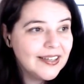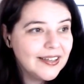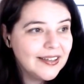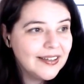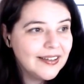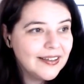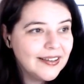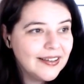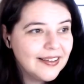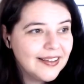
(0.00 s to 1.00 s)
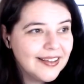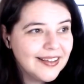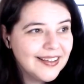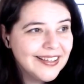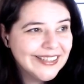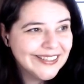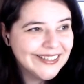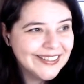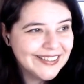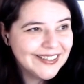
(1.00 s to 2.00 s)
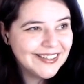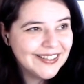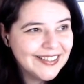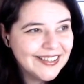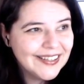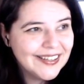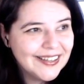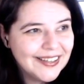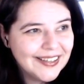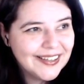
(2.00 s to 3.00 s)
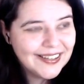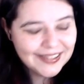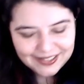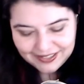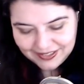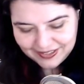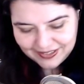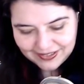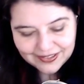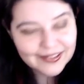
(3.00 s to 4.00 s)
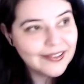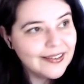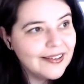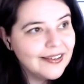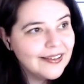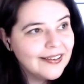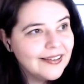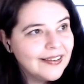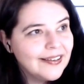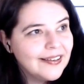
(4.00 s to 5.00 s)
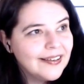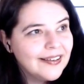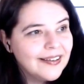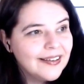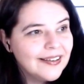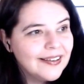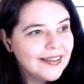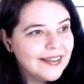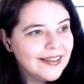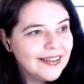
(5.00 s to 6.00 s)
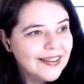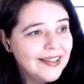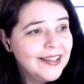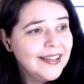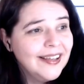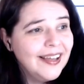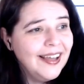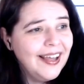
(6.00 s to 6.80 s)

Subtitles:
(silent)